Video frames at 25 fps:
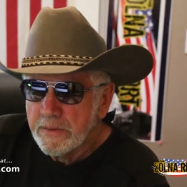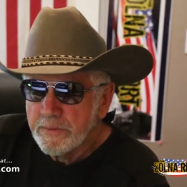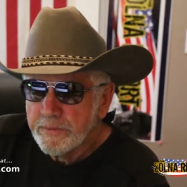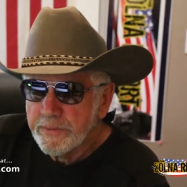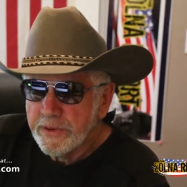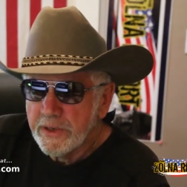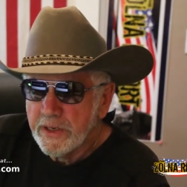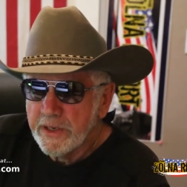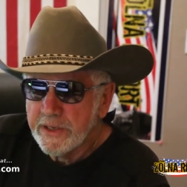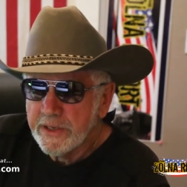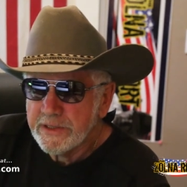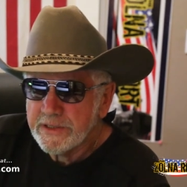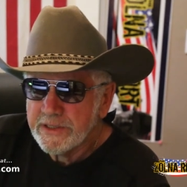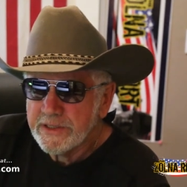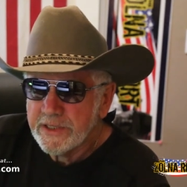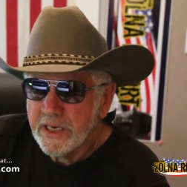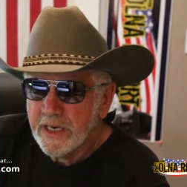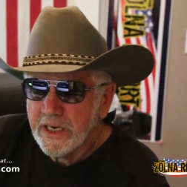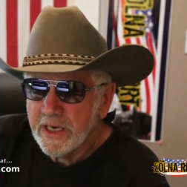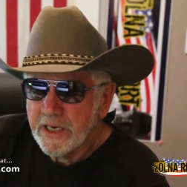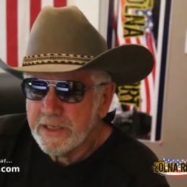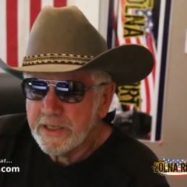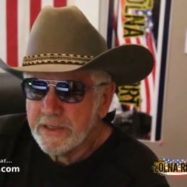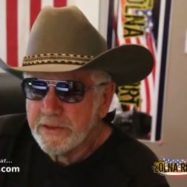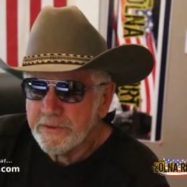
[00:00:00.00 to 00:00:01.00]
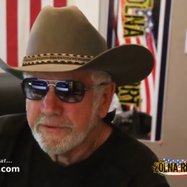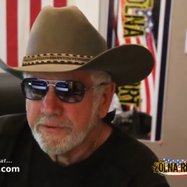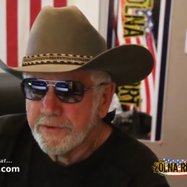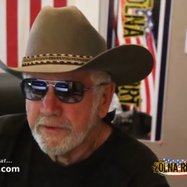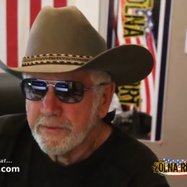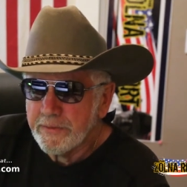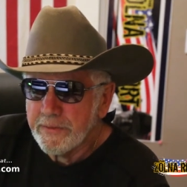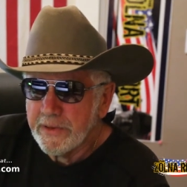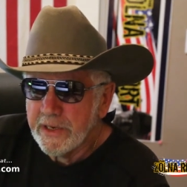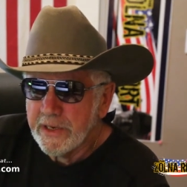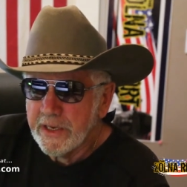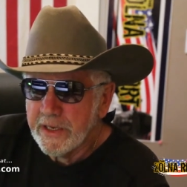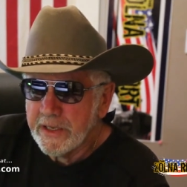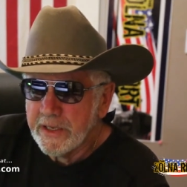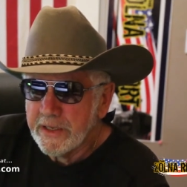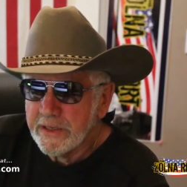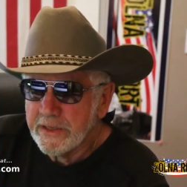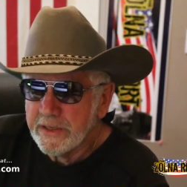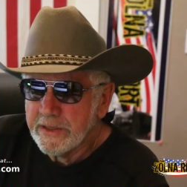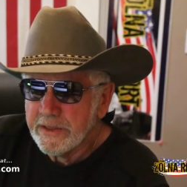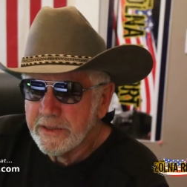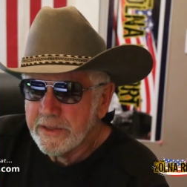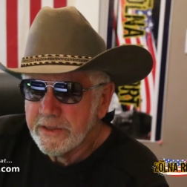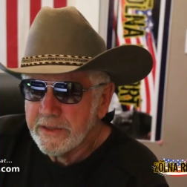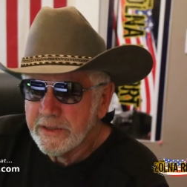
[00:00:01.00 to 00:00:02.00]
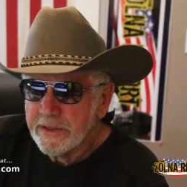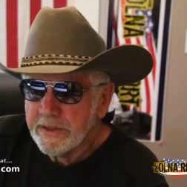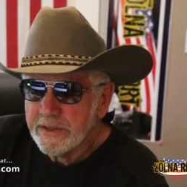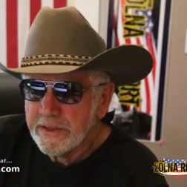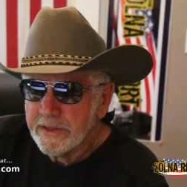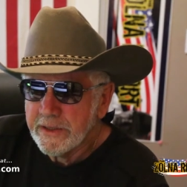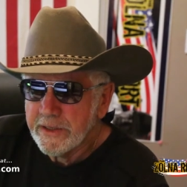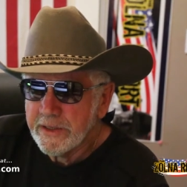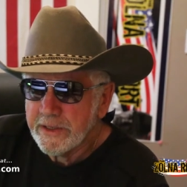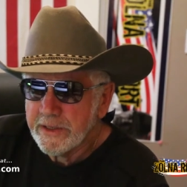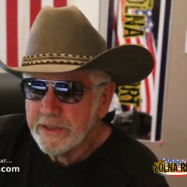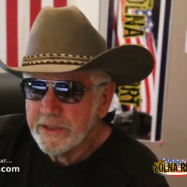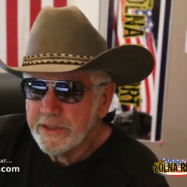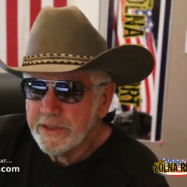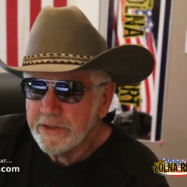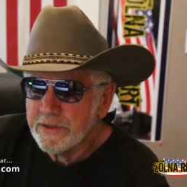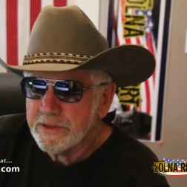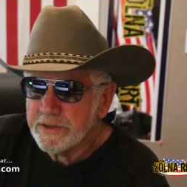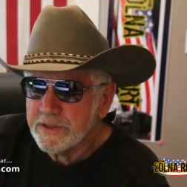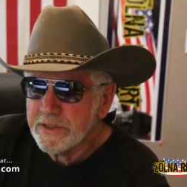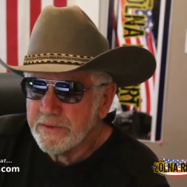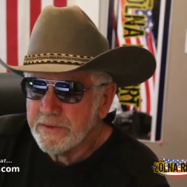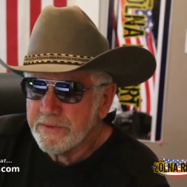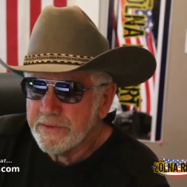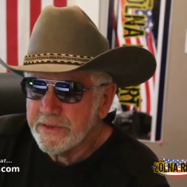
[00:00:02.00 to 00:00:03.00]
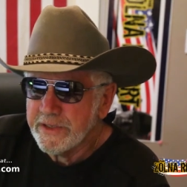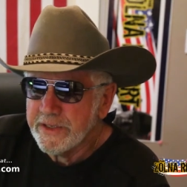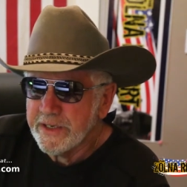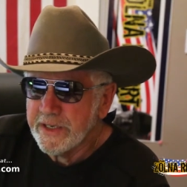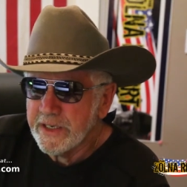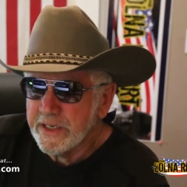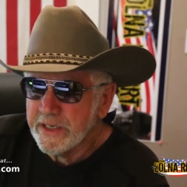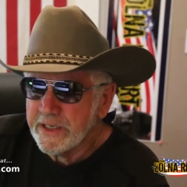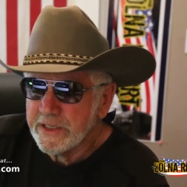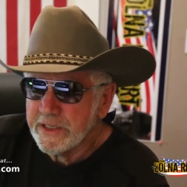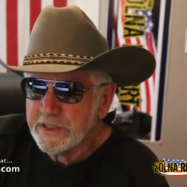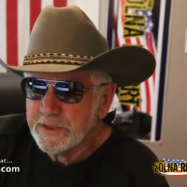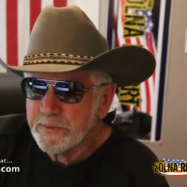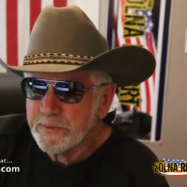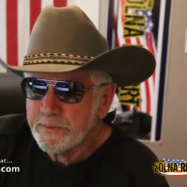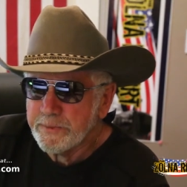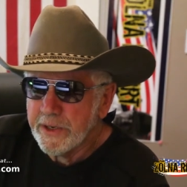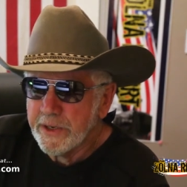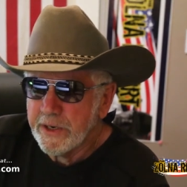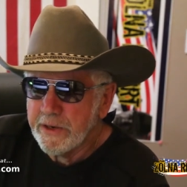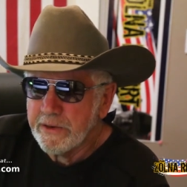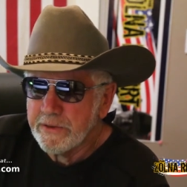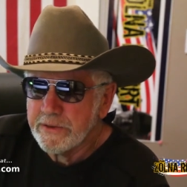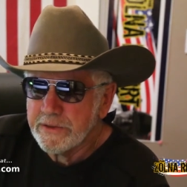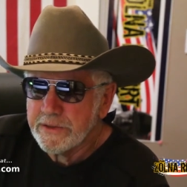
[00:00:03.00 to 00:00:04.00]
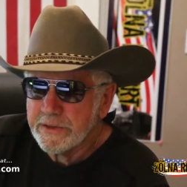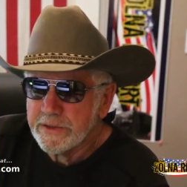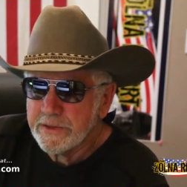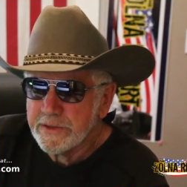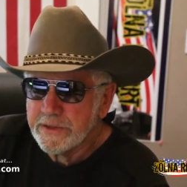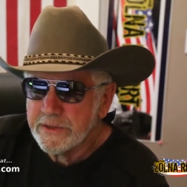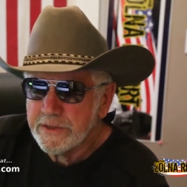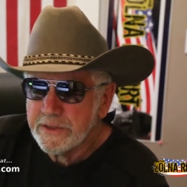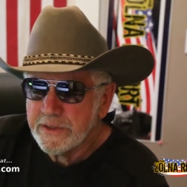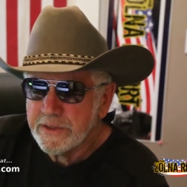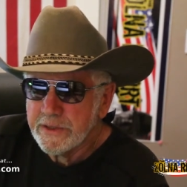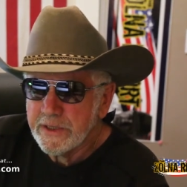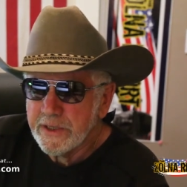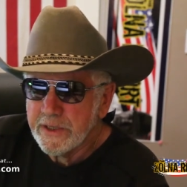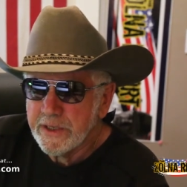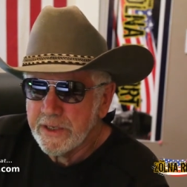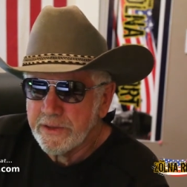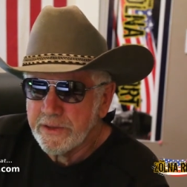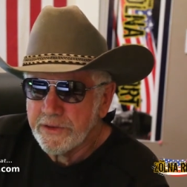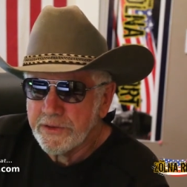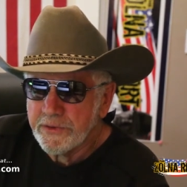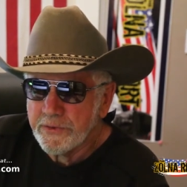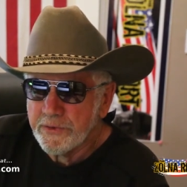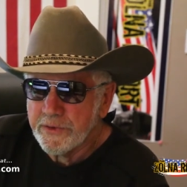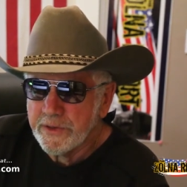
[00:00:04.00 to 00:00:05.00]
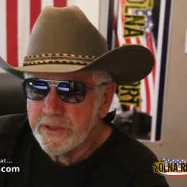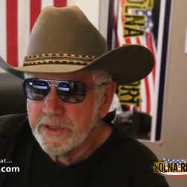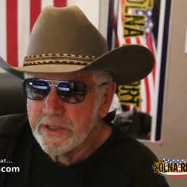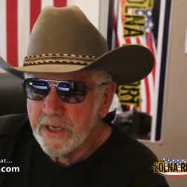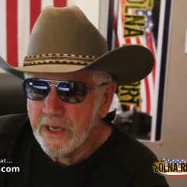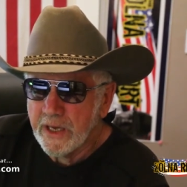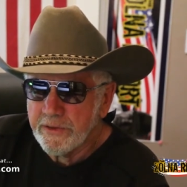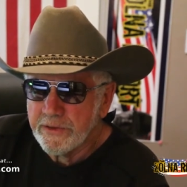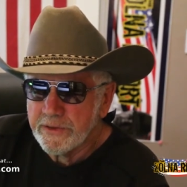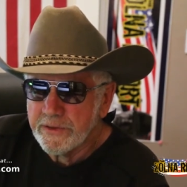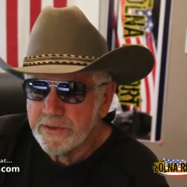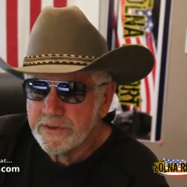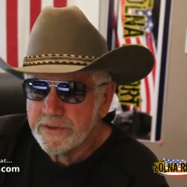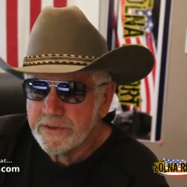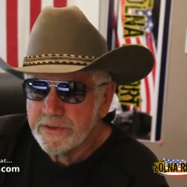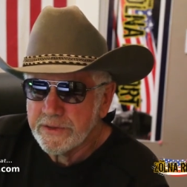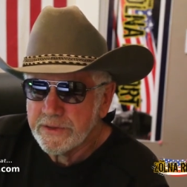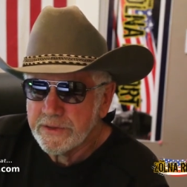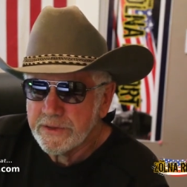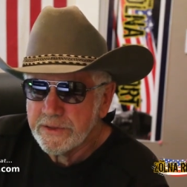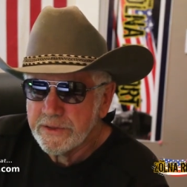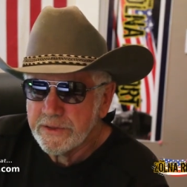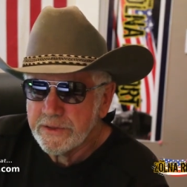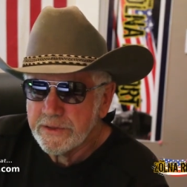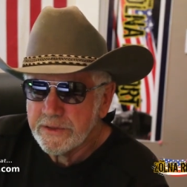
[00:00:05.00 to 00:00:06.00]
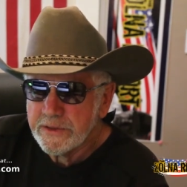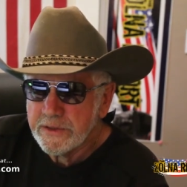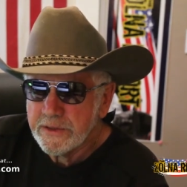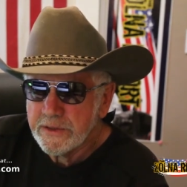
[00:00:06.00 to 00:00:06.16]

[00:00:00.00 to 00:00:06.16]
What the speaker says: Police hunt for man accused of killing his parents and three others.